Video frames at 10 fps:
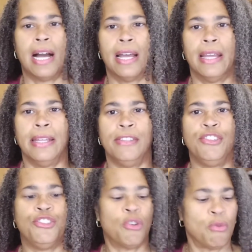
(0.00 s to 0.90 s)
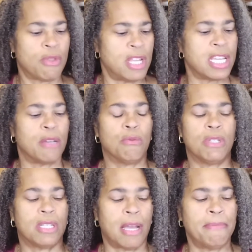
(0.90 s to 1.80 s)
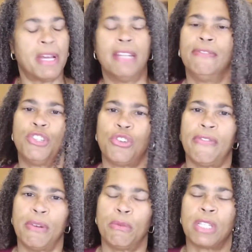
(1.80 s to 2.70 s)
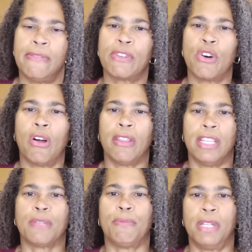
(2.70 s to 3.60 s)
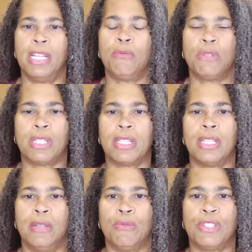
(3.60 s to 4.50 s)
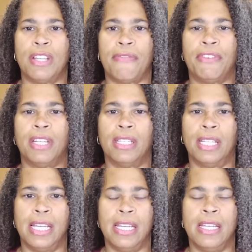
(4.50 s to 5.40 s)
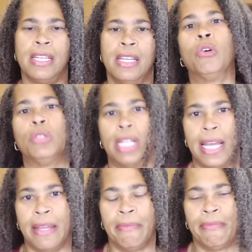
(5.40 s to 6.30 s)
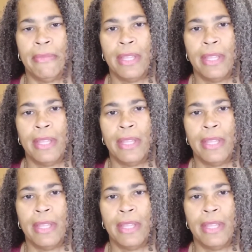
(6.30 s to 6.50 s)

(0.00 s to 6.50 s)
I don't think it was, I'm not even sure if it was even called this, but it was definitely Olay.